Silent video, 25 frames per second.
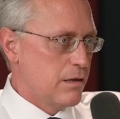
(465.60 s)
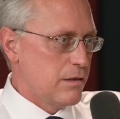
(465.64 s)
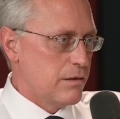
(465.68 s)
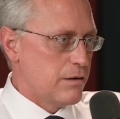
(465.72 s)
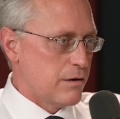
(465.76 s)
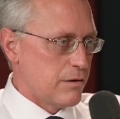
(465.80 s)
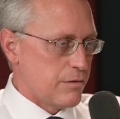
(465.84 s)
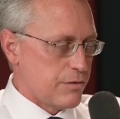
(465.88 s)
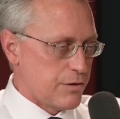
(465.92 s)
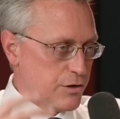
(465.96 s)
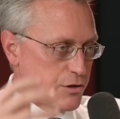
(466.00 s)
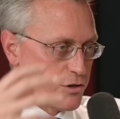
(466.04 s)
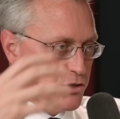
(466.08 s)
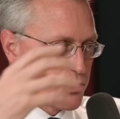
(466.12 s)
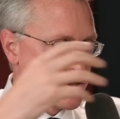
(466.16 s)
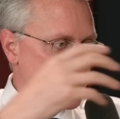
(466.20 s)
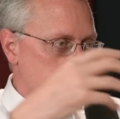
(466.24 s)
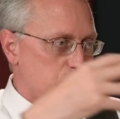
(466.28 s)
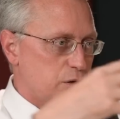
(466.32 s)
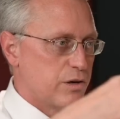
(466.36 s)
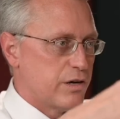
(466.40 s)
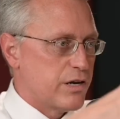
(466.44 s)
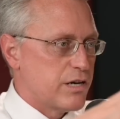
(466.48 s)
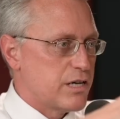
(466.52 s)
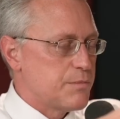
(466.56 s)
they're
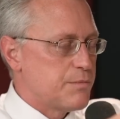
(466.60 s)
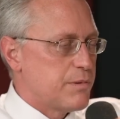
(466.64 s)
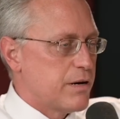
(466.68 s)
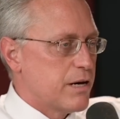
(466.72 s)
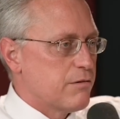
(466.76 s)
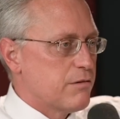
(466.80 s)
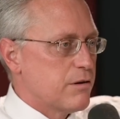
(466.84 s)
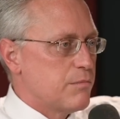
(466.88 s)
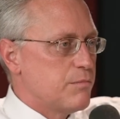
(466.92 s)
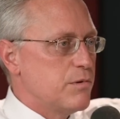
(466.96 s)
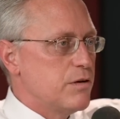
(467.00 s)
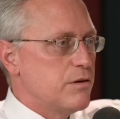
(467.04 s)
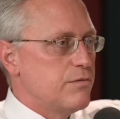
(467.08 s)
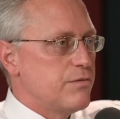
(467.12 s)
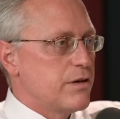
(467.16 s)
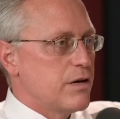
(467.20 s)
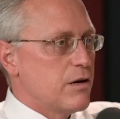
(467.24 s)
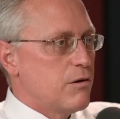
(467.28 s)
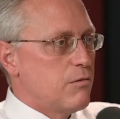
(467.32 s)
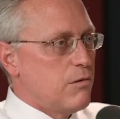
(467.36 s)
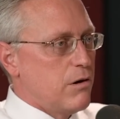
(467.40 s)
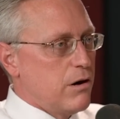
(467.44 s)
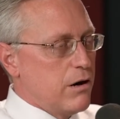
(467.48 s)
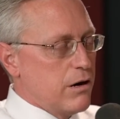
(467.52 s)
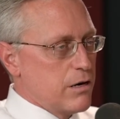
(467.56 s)
joined by
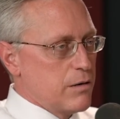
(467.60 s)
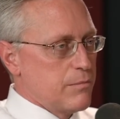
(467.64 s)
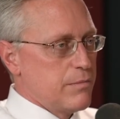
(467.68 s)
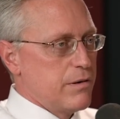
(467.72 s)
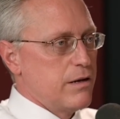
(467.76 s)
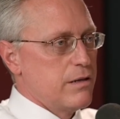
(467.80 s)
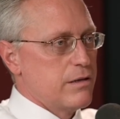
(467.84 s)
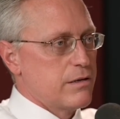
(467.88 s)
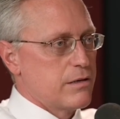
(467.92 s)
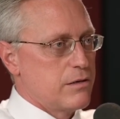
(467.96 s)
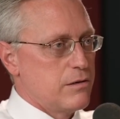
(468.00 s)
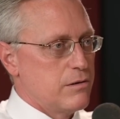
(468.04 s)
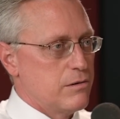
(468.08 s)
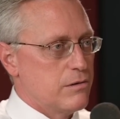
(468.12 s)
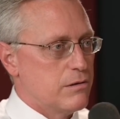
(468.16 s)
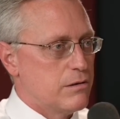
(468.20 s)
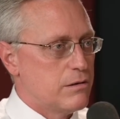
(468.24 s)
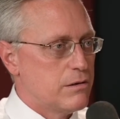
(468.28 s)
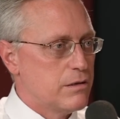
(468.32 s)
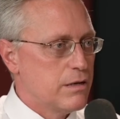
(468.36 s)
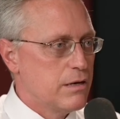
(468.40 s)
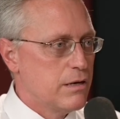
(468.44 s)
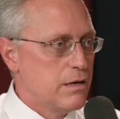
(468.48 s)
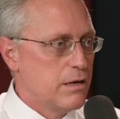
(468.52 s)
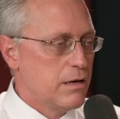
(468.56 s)
removing a water
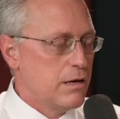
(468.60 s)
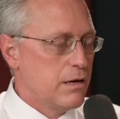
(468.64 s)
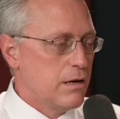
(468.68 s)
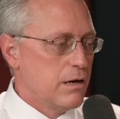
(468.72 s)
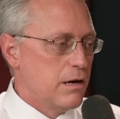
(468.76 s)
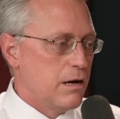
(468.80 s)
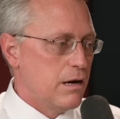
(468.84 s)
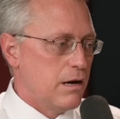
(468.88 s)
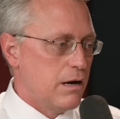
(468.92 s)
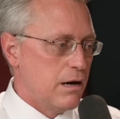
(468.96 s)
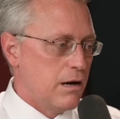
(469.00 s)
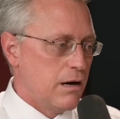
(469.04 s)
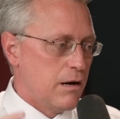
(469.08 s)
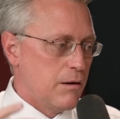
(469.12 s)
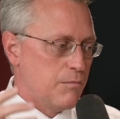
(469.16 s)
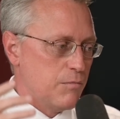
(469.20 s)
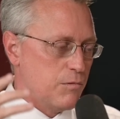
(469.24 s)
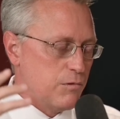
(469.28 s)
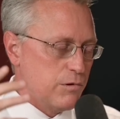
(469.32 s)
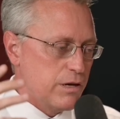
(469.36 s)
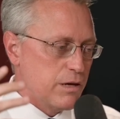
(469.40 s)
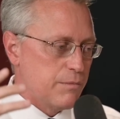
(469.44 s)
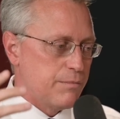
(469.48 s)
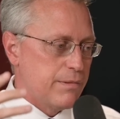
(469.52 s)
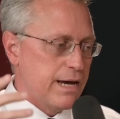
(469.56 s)
molecule.
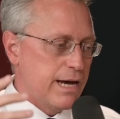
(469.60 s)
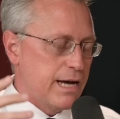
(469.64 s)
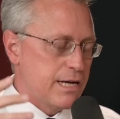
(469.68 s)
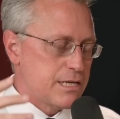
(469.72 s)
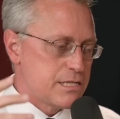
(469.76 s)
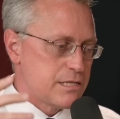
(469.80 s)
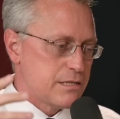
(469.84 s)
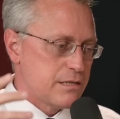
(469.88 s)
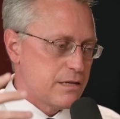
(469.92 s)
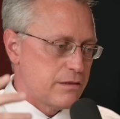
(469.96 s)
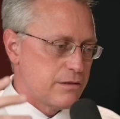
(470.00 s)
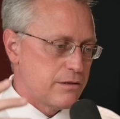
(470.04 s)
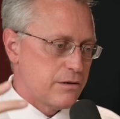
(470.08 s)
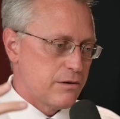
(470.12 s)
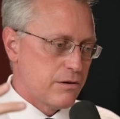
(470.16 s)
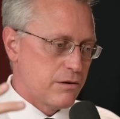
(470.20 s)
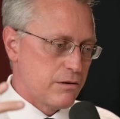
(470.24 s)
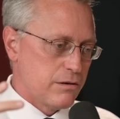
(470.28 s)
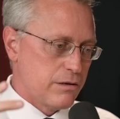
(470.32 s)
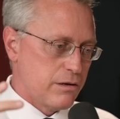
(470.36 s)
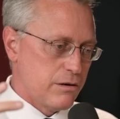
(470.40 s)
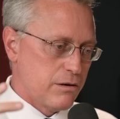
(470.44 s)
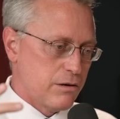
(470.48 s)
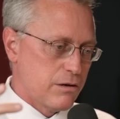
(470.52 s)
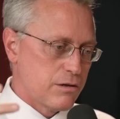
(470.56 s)
Mm-hmm. We imagine that the
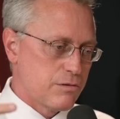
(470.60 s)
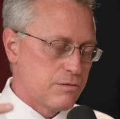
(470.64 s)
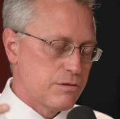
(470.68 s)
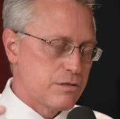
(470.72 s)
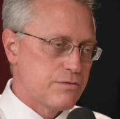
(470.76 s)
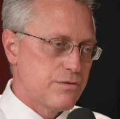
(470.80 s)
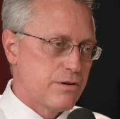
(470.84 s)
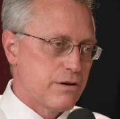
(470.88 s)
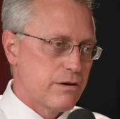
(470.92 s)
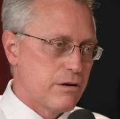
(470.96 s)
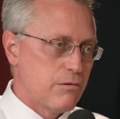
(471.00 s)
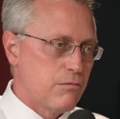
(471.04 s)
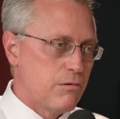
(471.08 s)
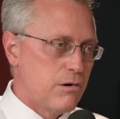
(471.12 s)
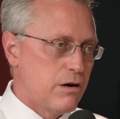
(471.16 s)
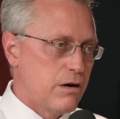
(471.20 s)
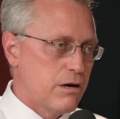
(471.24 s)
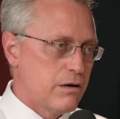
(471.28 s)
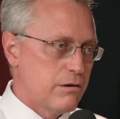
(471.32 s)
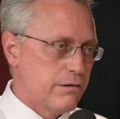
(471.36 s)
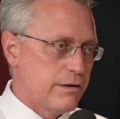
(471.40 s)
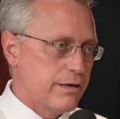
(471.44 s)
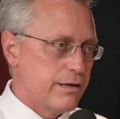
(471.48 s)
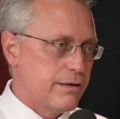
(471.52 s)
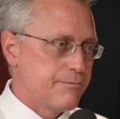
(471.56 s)
early Earth was very
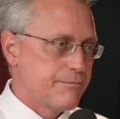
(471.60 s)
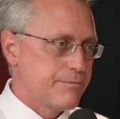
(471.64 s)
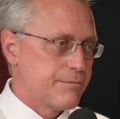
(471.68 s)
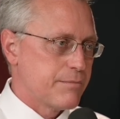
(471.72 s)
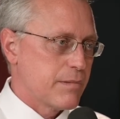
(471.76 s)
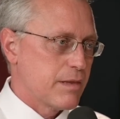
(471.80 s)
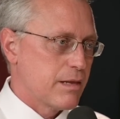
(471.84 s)
watery.